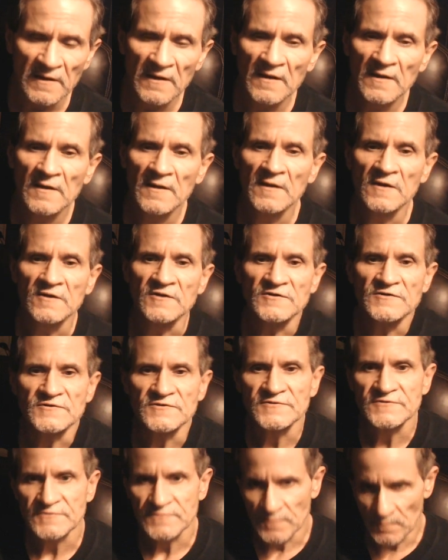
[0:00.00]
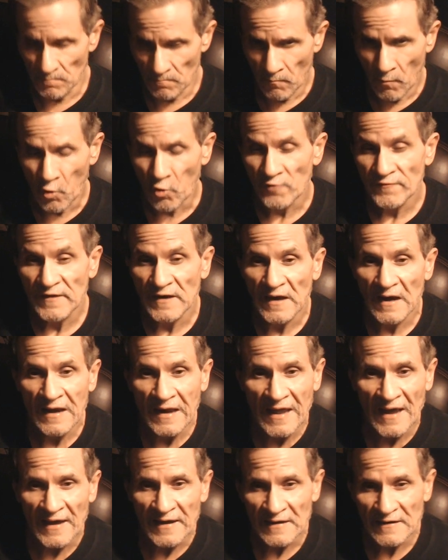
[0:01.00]
Because more than
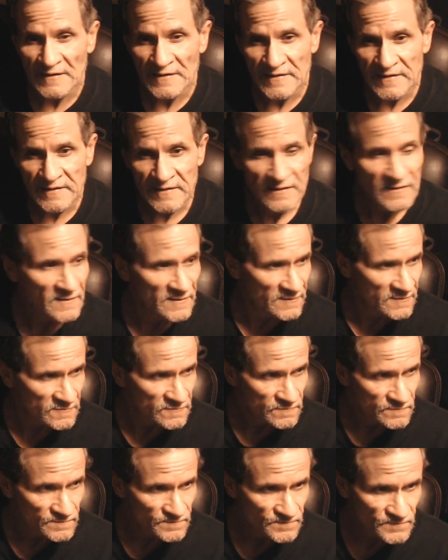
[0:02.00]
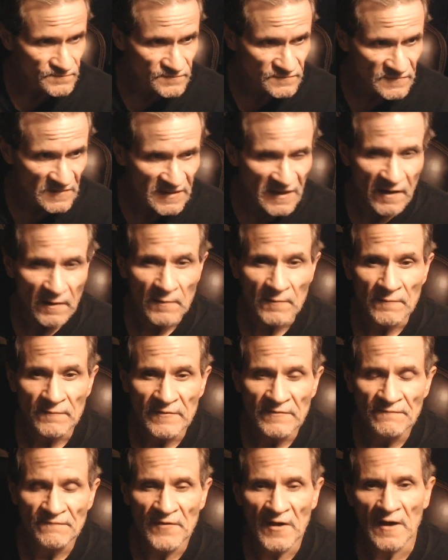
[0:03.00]
likely, it'll
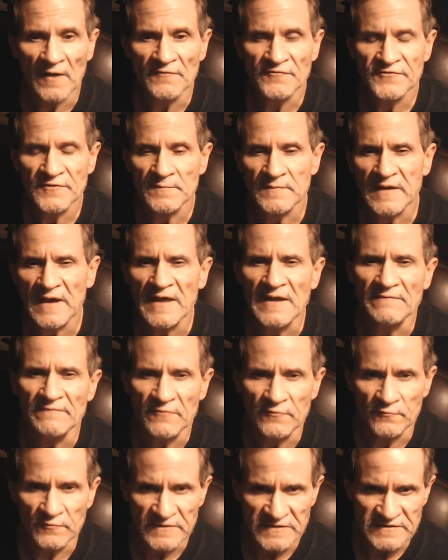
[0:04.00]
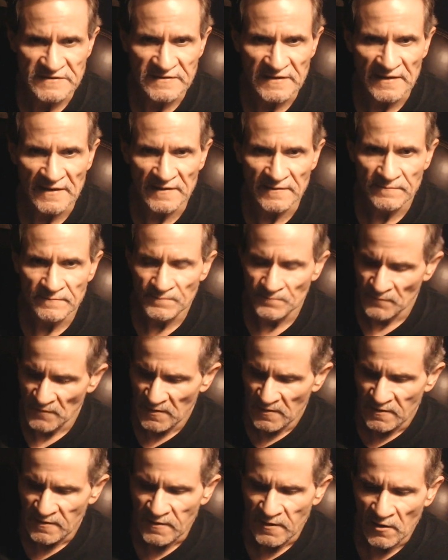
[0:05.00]
involve some kind of a reset.
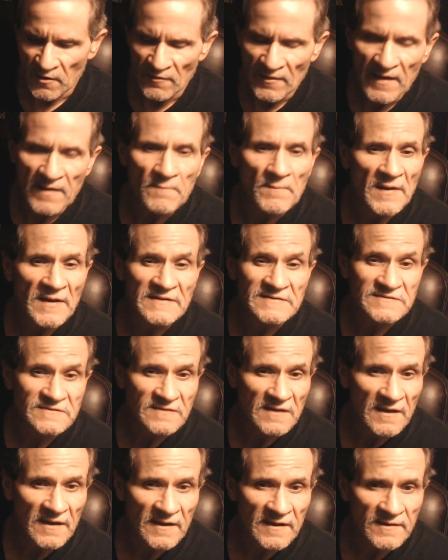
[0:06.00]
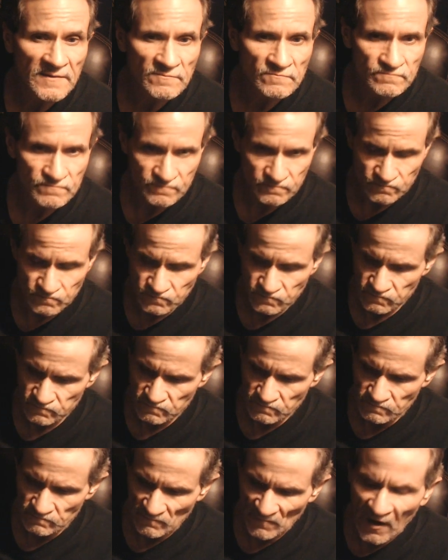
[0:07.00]
You know, they may say,
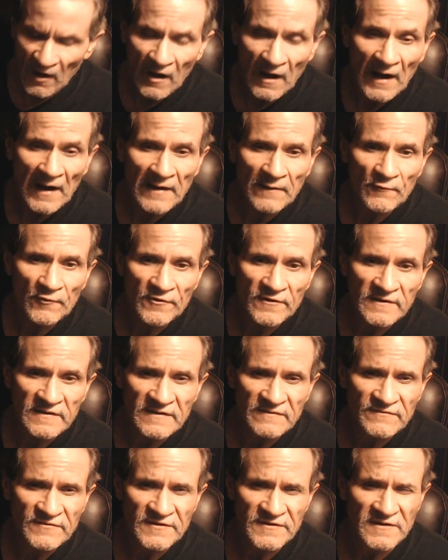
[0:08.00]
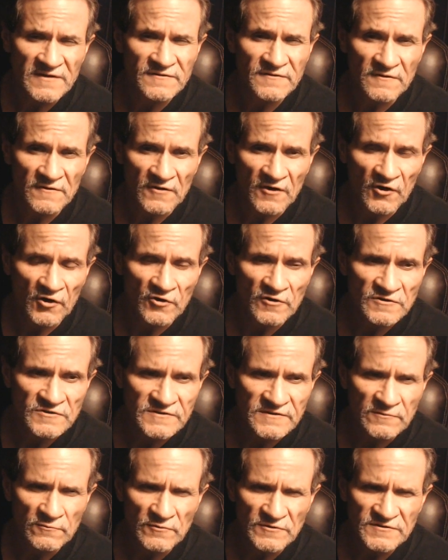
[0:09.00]
all right, we're going to give you digital
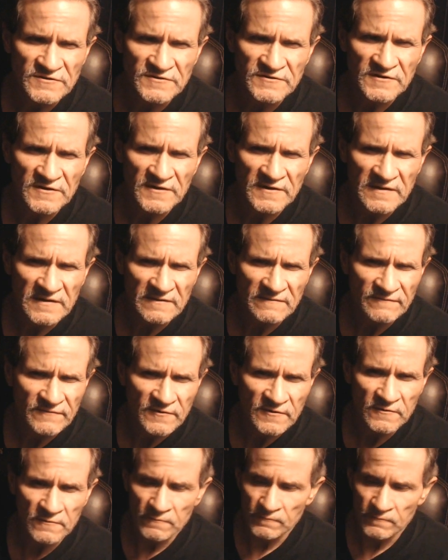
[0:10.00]
currency, which is going to give you,